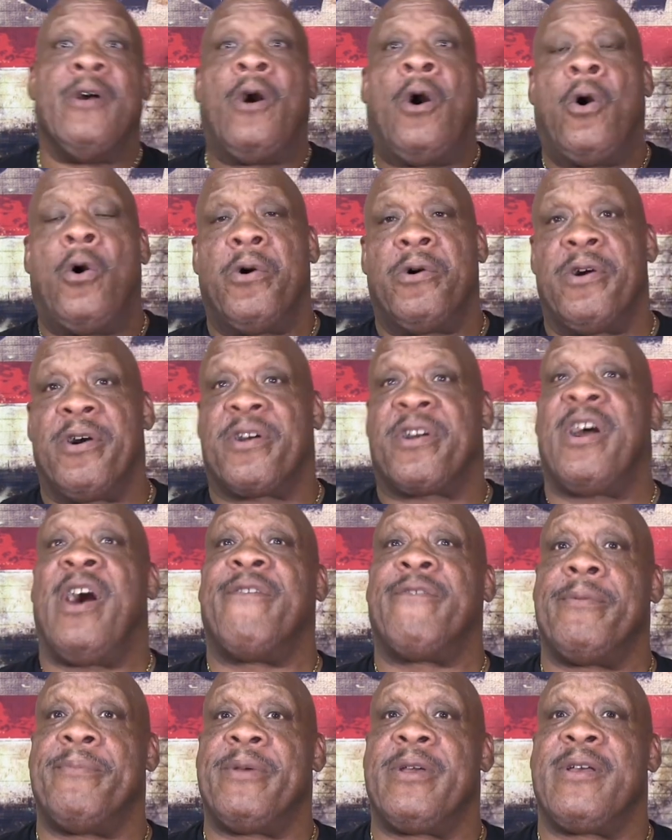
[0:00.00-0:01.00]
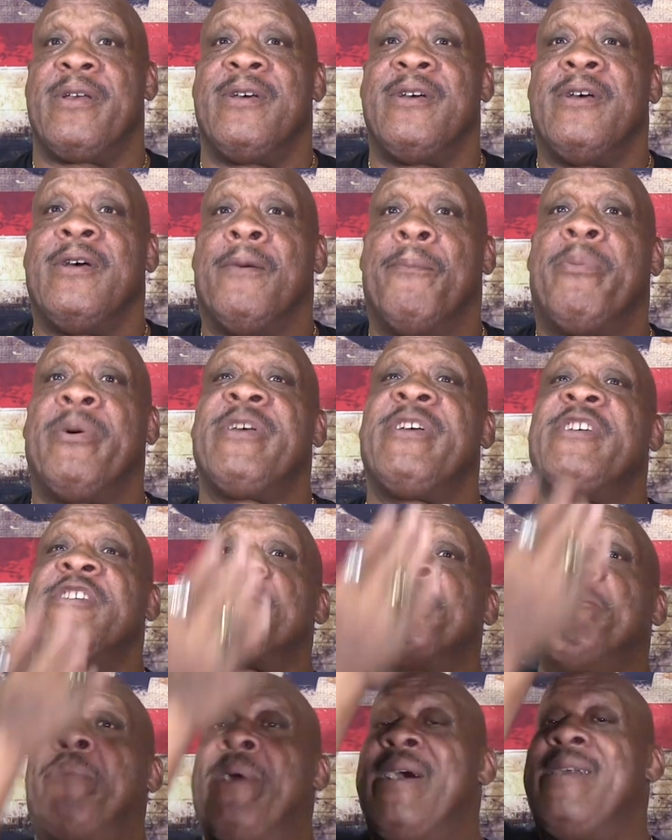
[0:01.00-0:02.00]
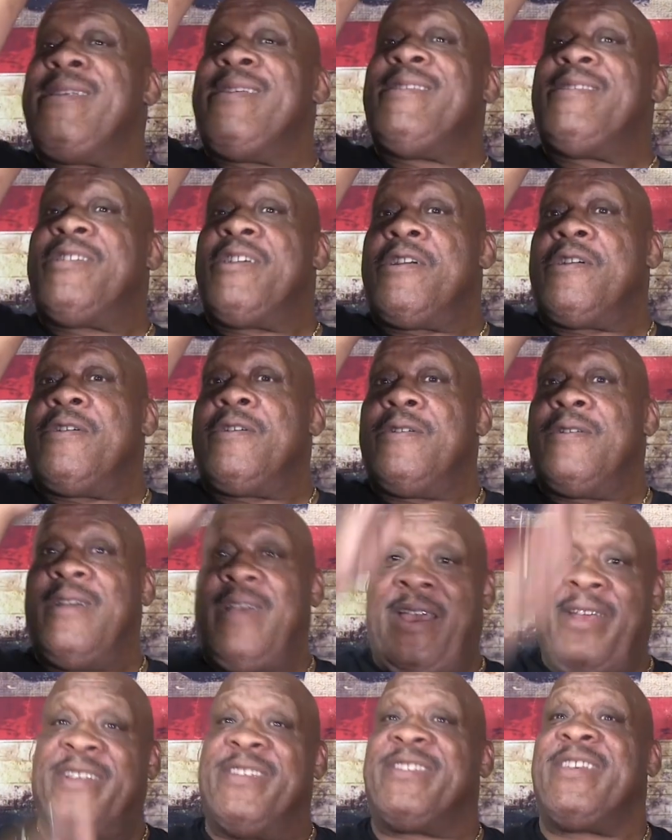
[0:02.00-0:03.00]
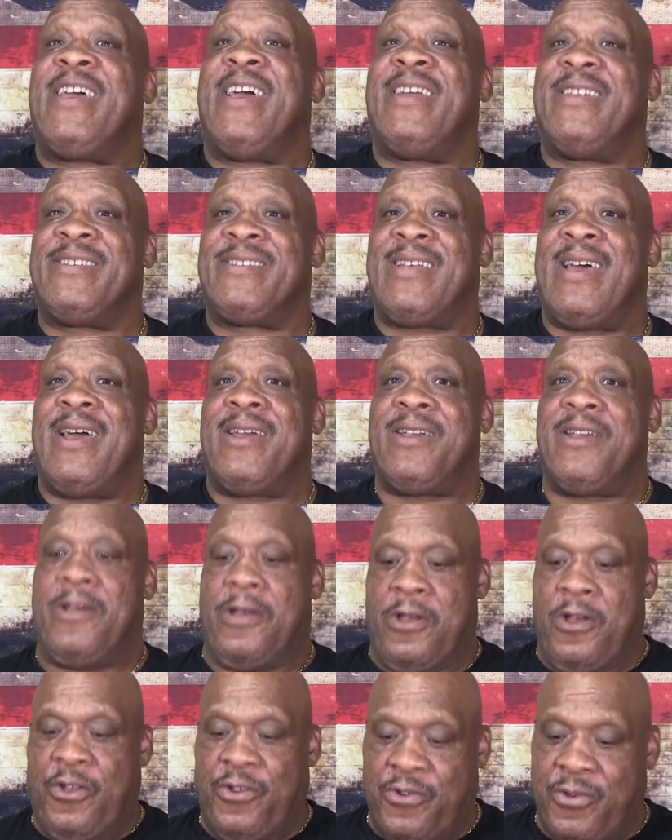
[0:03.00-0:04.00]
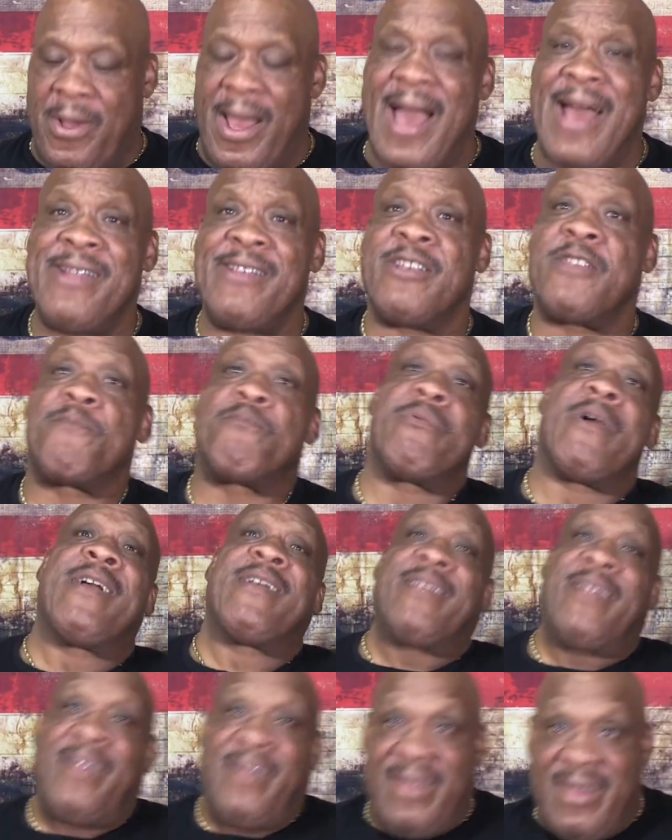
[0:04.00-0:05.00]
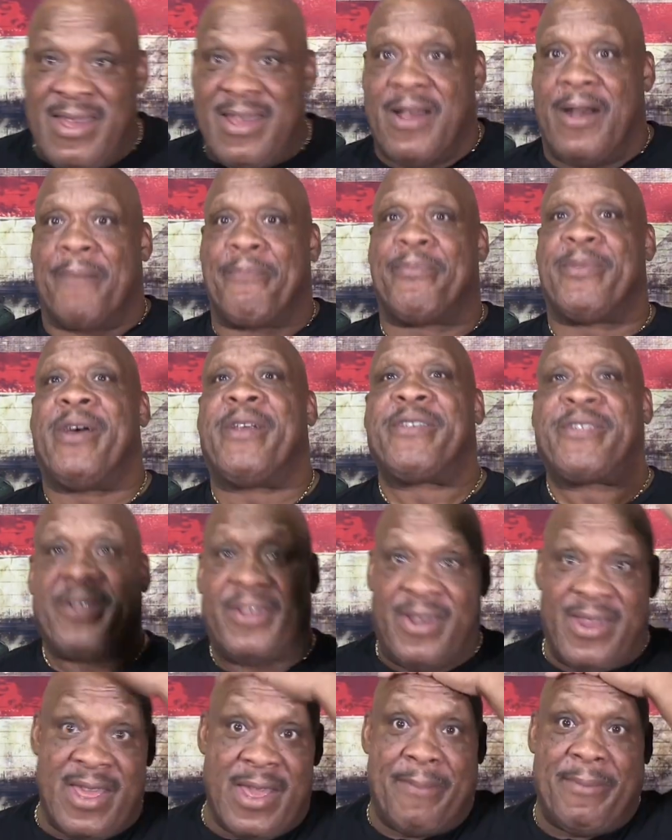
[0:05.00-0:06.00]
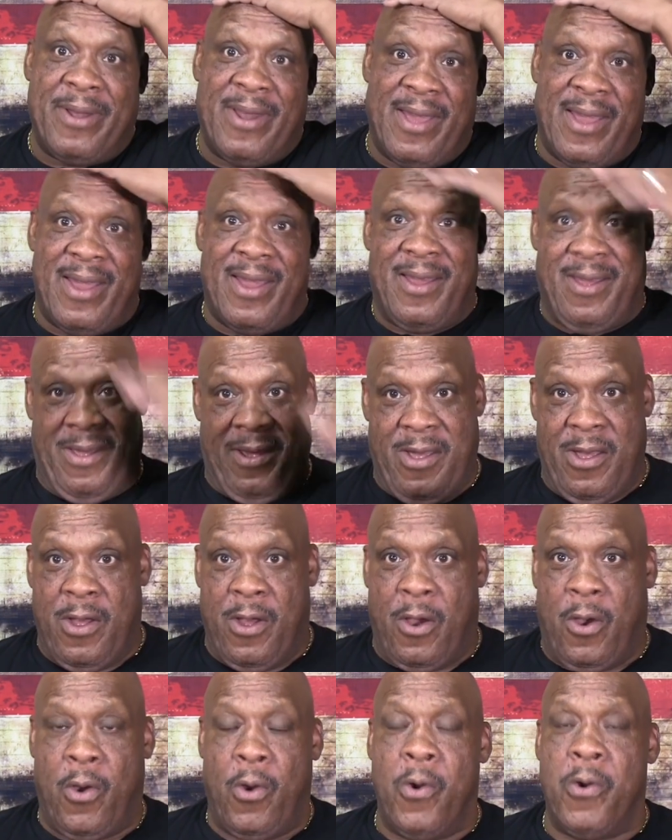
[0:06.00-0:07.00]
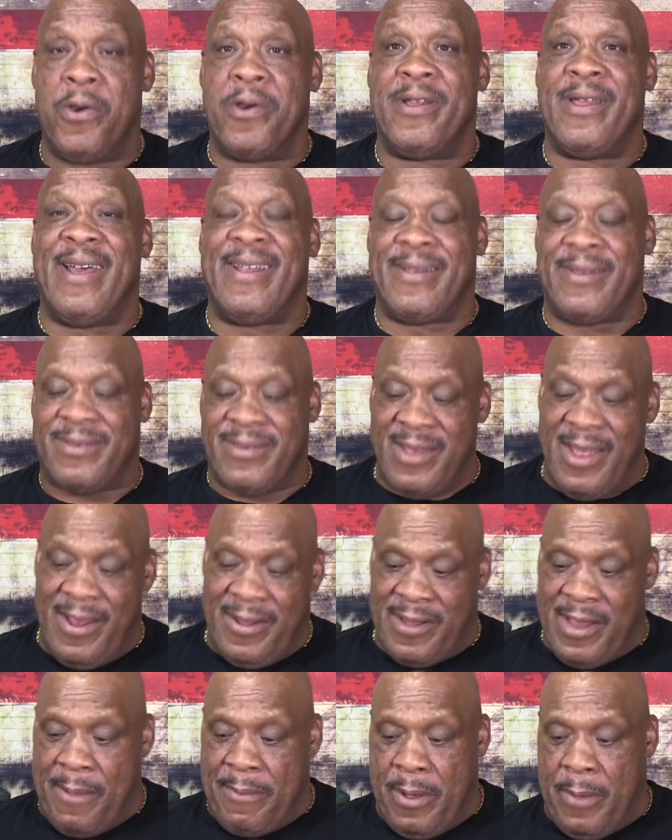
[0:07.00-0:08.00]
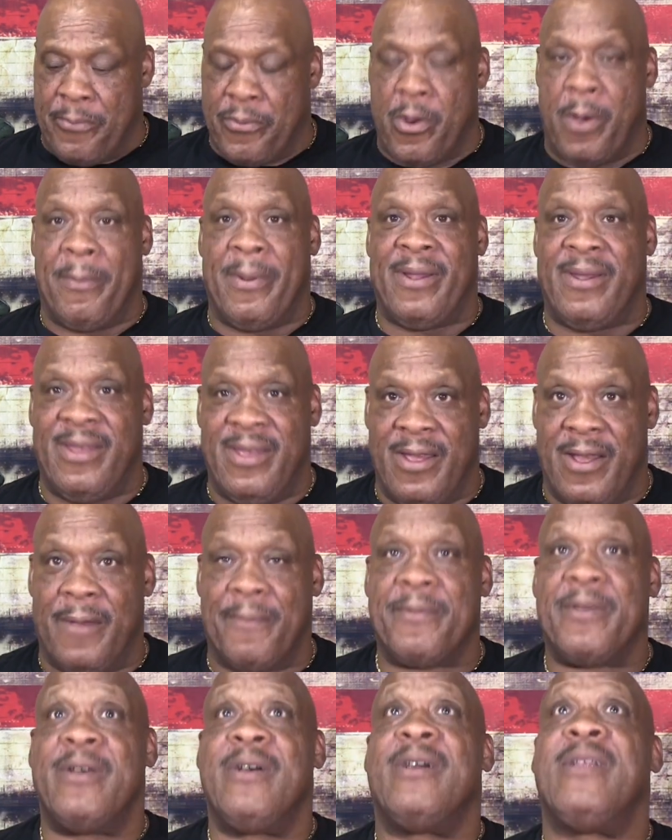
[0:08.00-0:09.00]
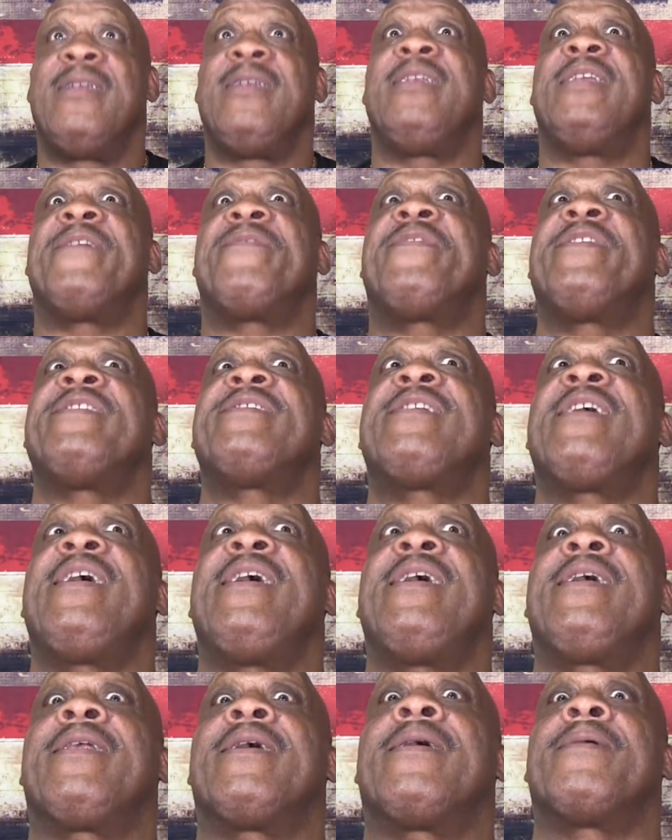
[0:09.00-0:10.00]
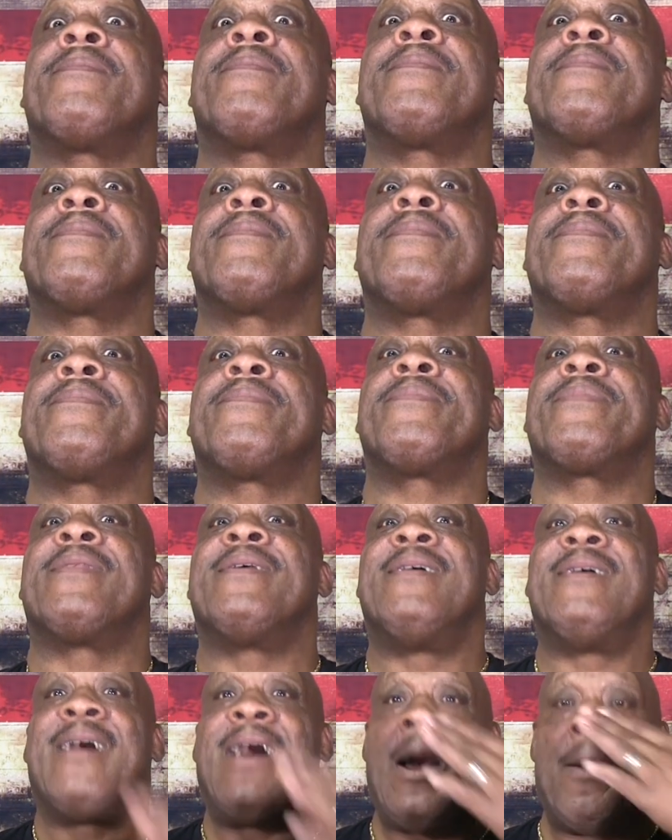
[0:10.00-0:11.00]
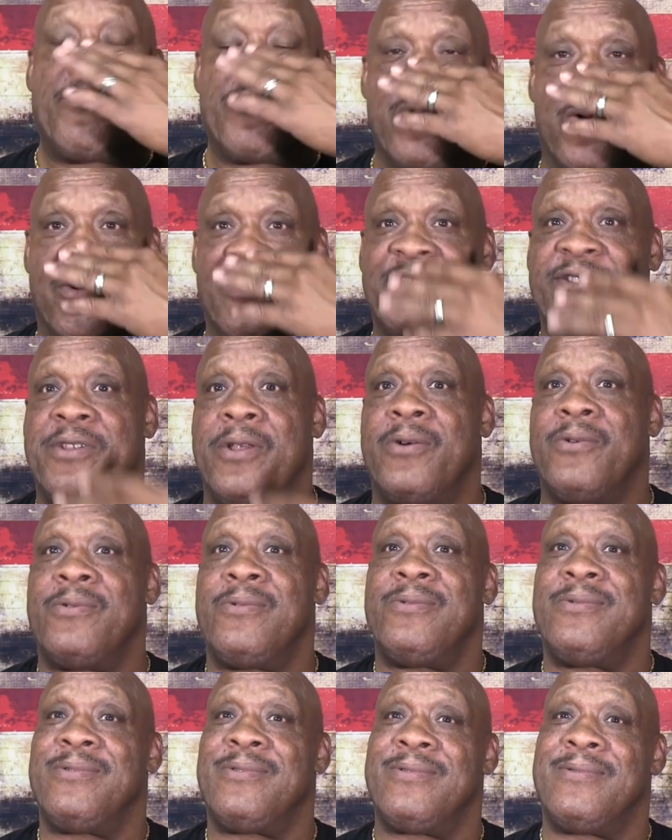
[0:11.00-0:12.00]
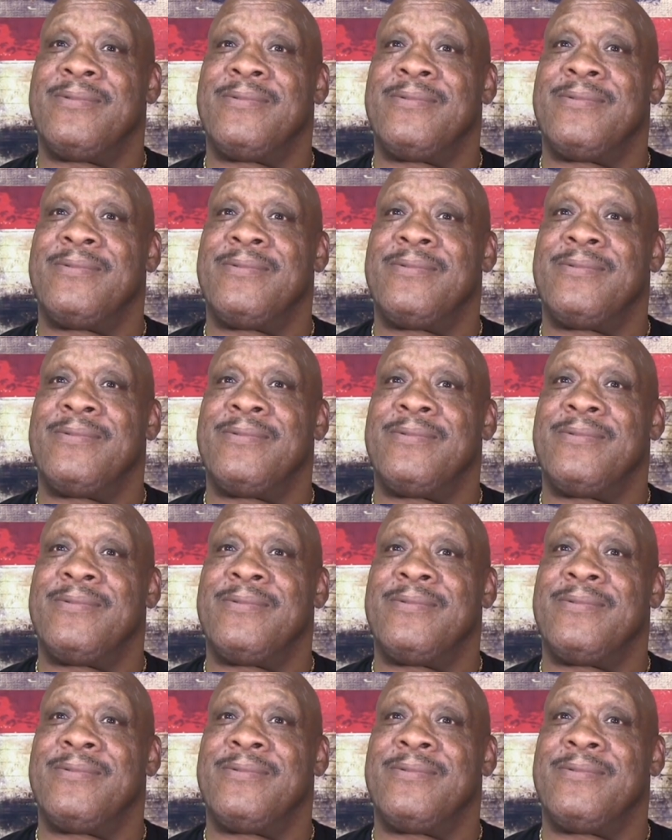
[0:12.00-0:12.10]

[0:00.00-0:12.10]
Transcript: Hogan covered me, but his butt is here and his head is down here. So I just bring the knee up to knee him in the head. Hogan, at the same time I brought my knee up, lift his head up. Yeah. I broke his nose.